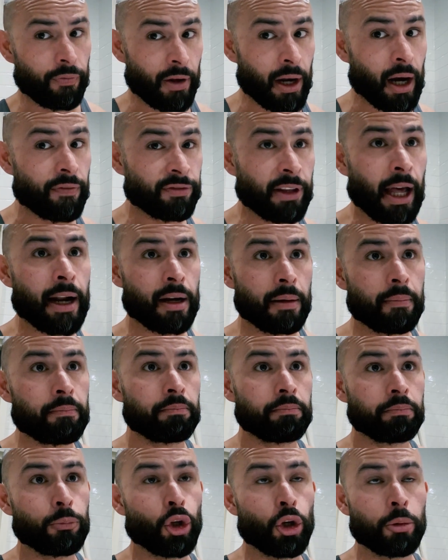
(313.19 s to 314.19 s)
And I've done it
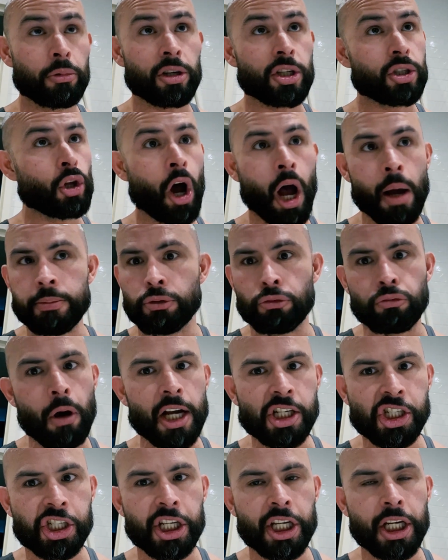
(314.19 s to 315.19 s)
numerous times,
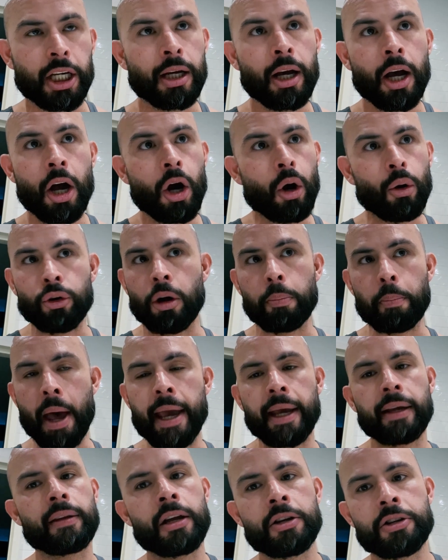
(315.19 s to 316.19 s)
rushing or not paying
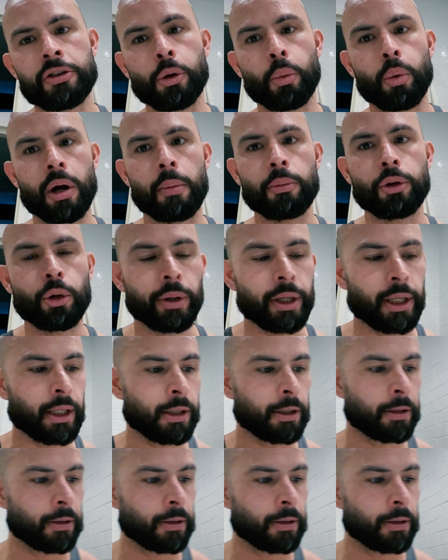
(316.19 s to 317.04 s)
attention to what I'm doing.